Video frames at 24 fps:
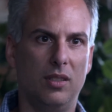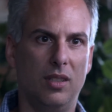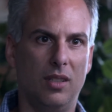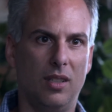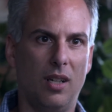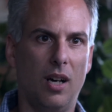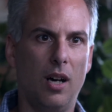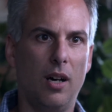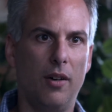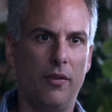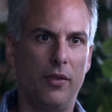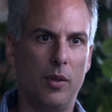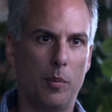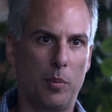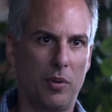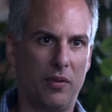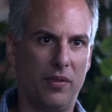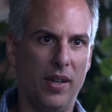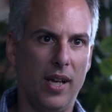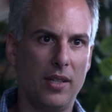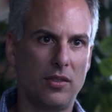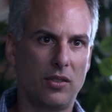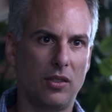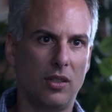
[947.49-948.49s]
of the
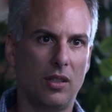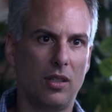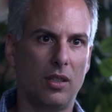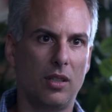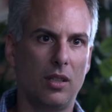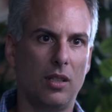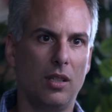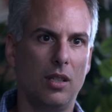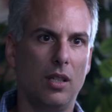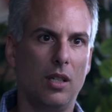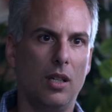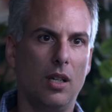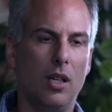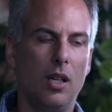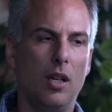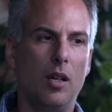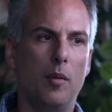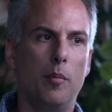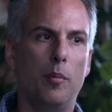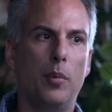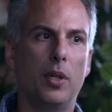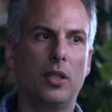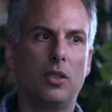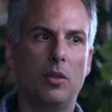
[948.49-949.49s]
professor,
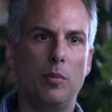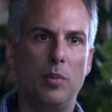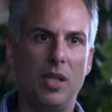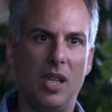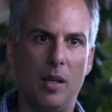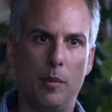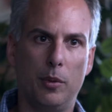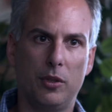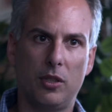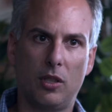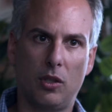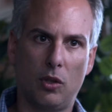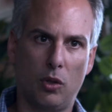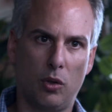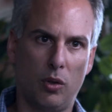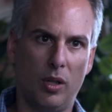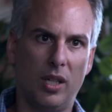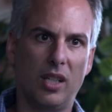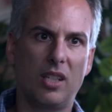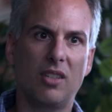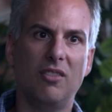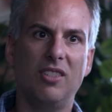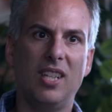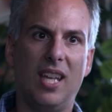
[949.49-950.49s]
but to be able to
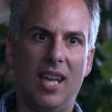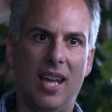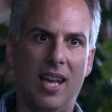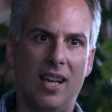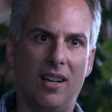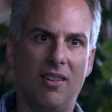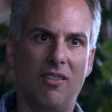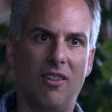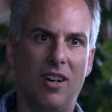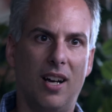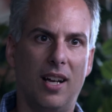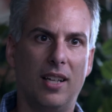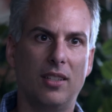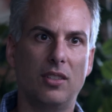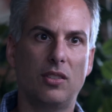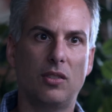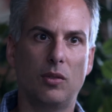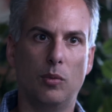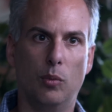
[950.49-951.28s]
critically analyze